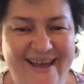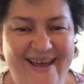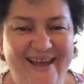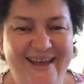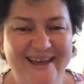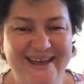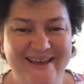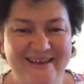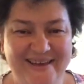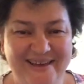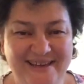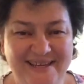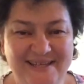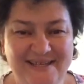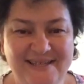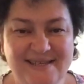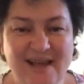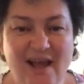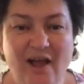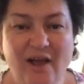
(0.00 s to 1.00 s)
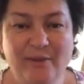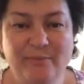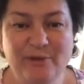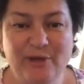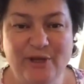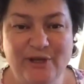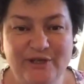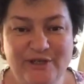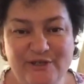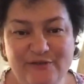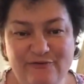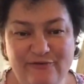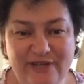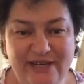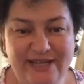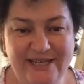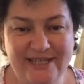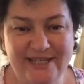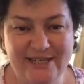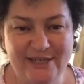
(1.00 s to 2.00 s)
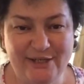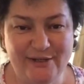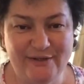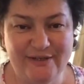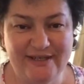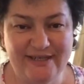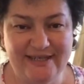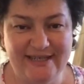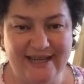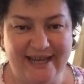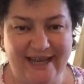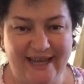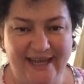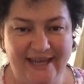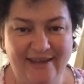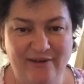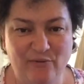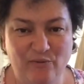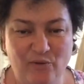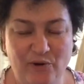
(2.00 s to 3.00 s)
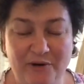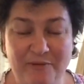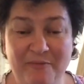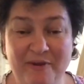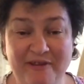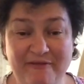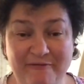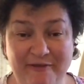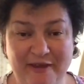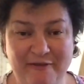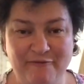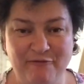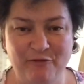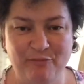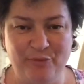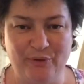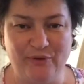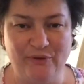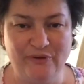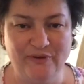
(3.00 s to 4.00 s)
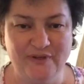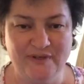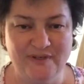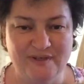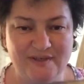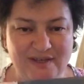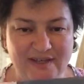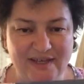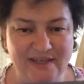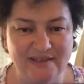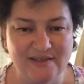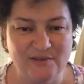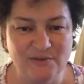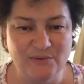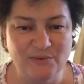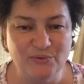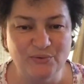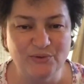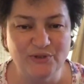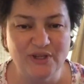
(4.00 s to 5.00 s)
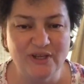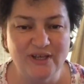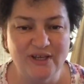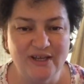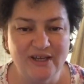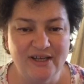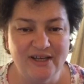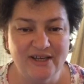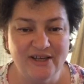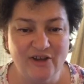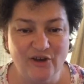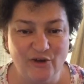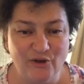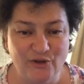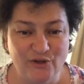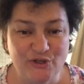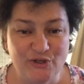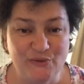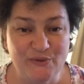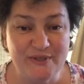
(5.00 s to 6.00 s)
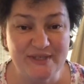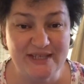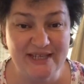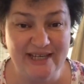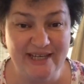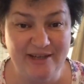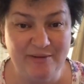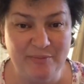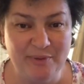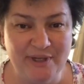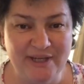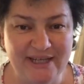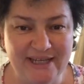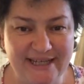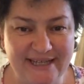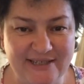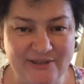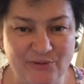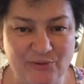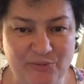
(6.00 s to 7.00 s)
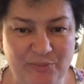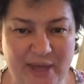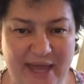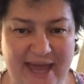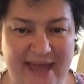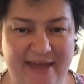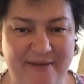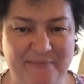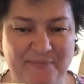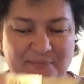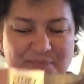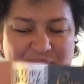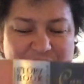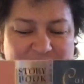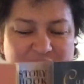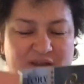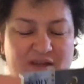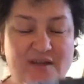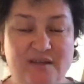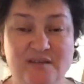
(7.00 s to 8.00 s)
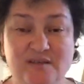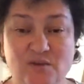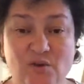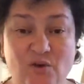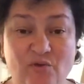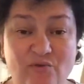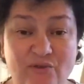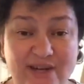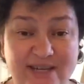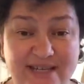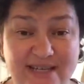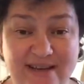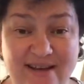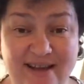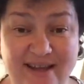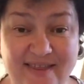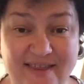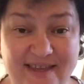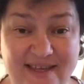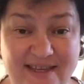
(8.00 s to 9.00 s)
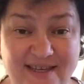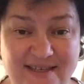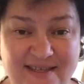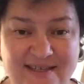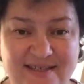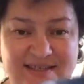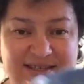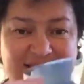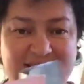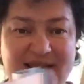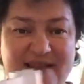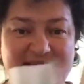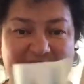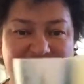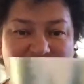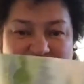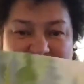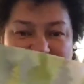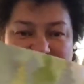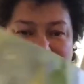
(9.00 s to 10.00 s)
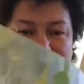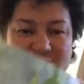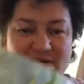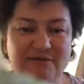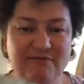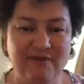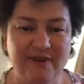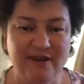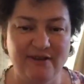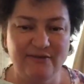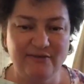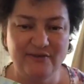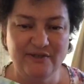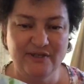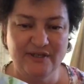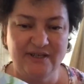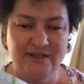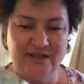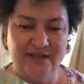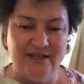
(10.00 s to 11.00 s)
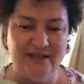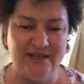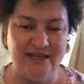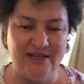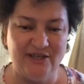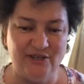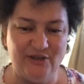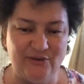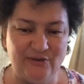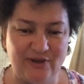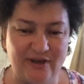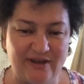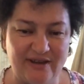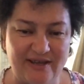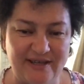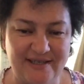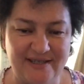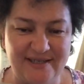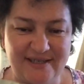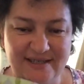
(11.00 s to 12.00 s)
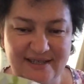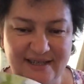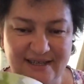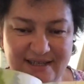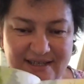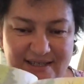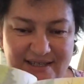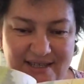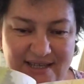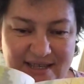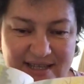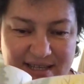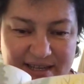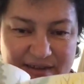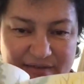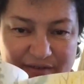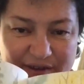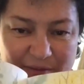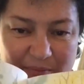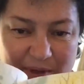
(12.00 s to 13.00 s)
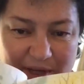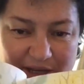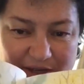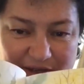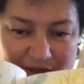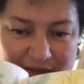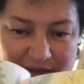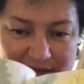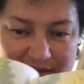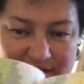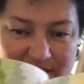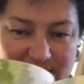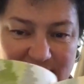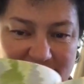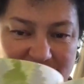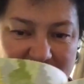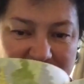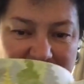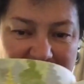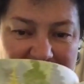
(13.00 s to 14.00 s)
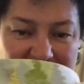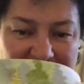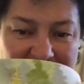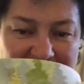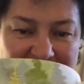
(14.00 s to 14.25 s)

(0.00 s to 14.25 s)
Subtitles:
Hi guys, I'm going to read to you today one of my favourite books. It's called Can't You Sleep, Little Bear? So I'll read it like this and then I'll turn it round and you guys can see the lovely pictures, okay?